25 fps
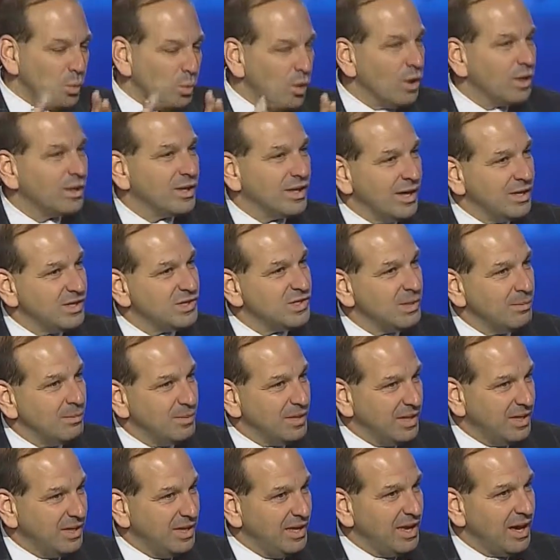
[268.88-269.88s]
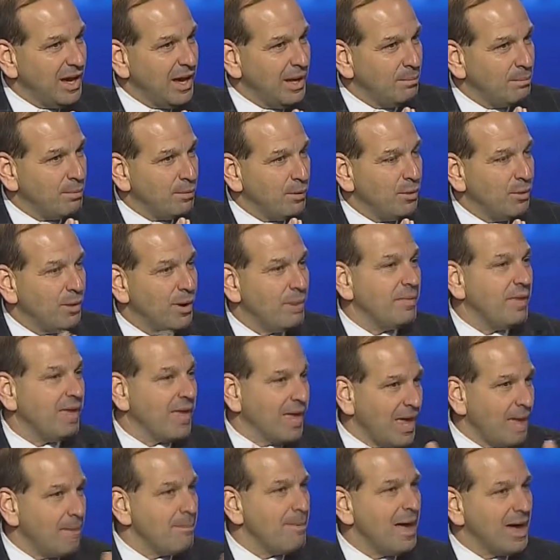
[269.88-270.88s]
worked on some of the decon program,
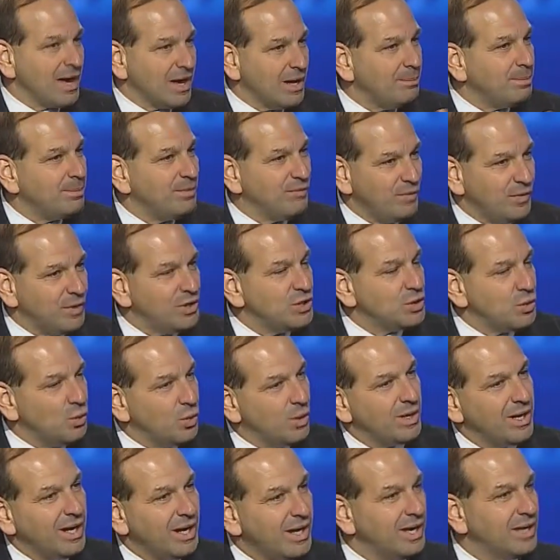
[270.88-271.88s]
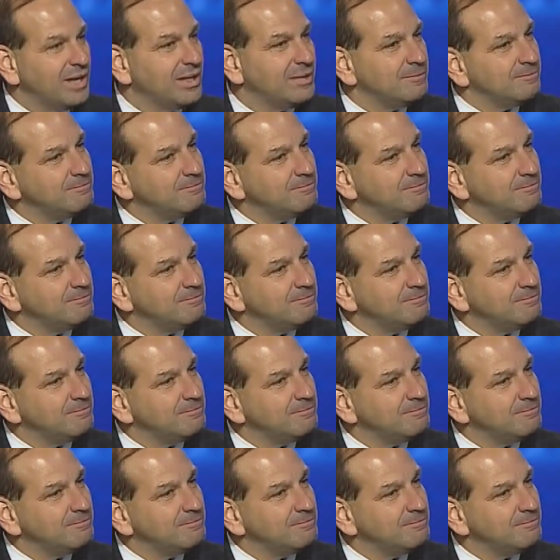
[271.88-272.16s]
then came back up and finished coordinating it.